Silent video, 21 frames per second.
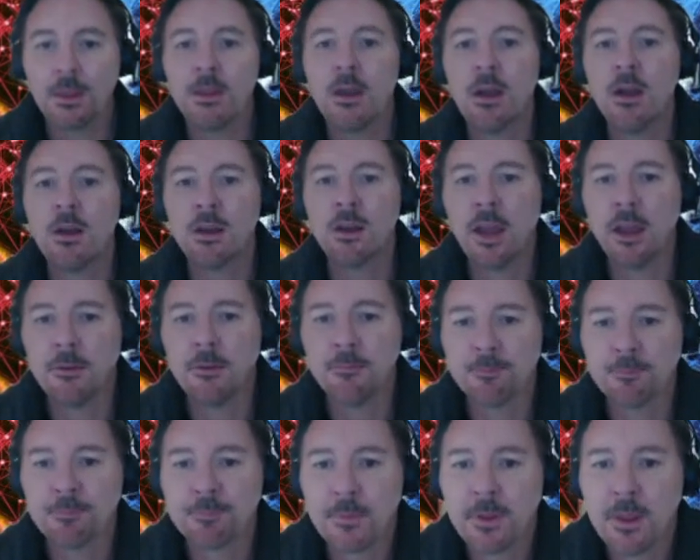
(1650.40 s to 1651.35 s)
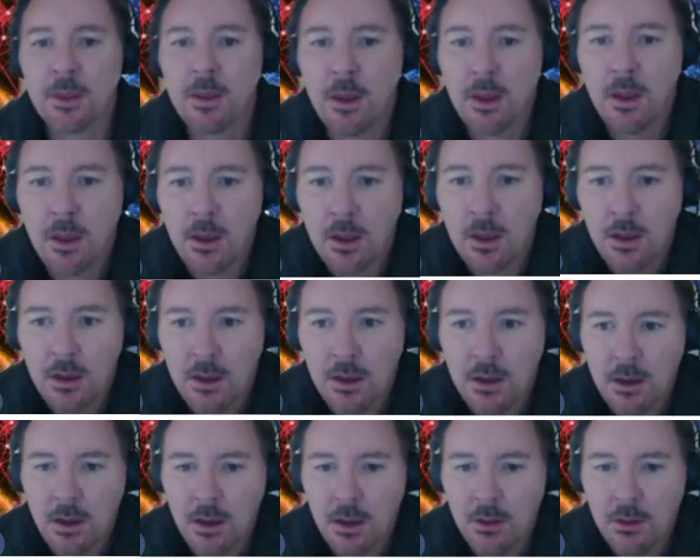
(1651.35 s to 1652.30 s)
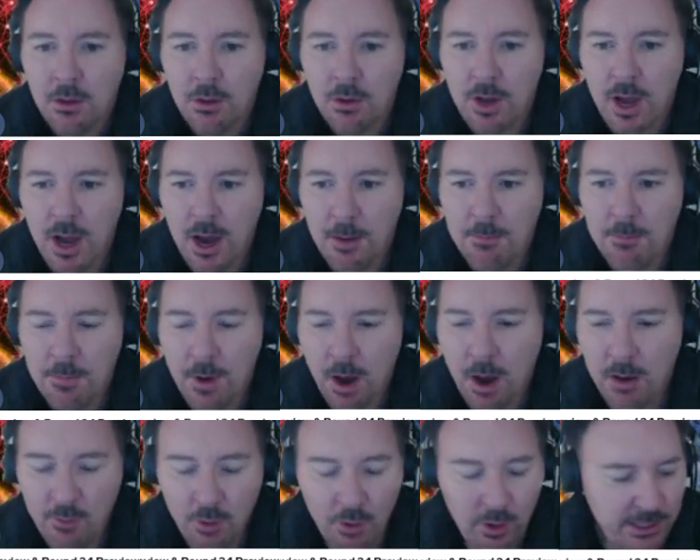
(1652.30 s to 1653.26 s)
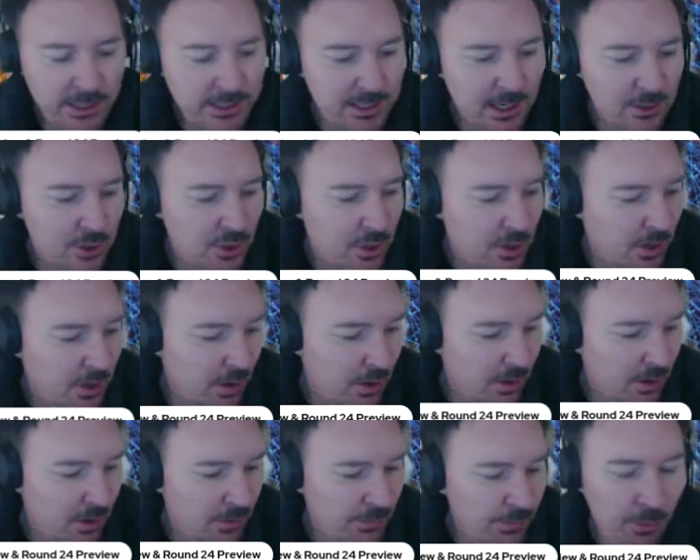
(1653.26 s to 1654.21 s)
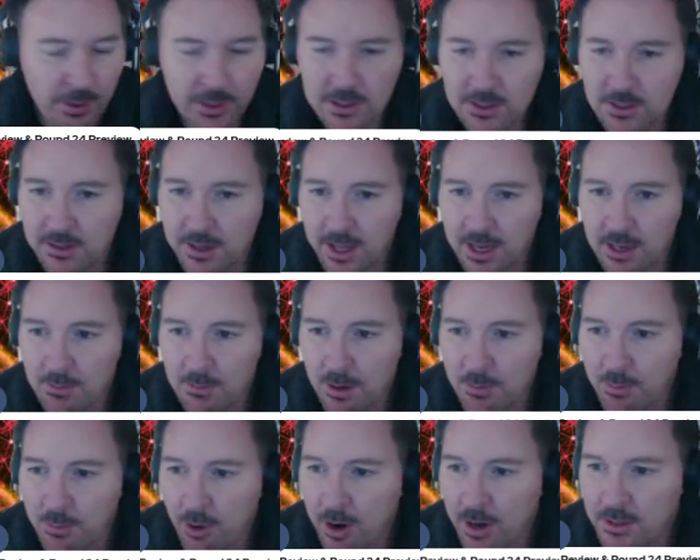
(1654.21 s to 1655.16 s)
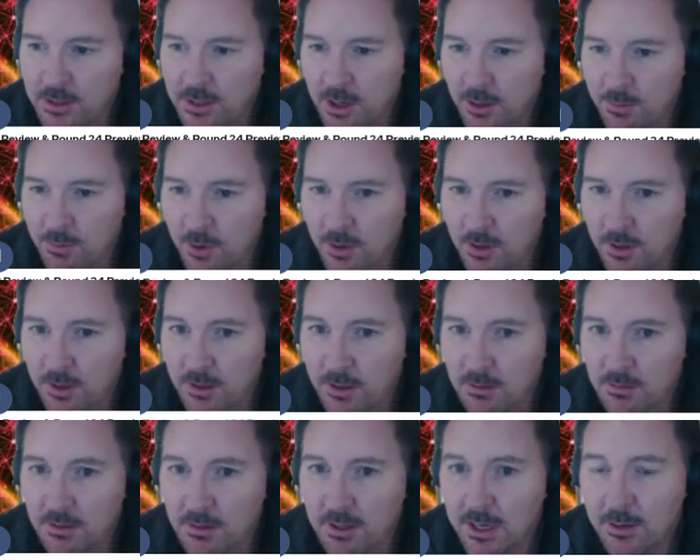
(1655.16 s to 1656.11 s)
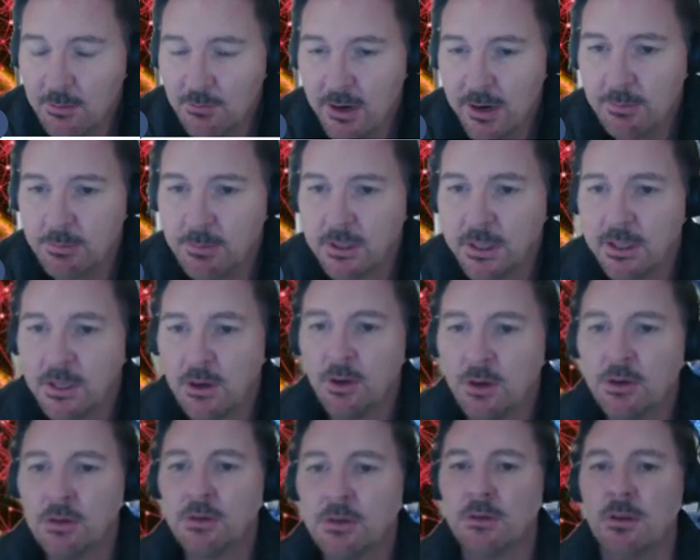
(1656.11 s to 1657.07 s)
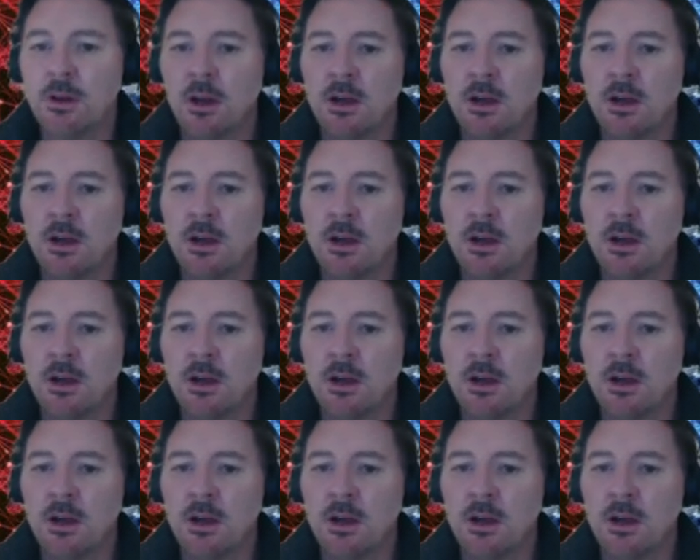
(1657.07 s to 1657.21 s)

Okay. Look, I've already touched on a lot of the points on Adam O'Brien, so I'm not going to keep rambling on.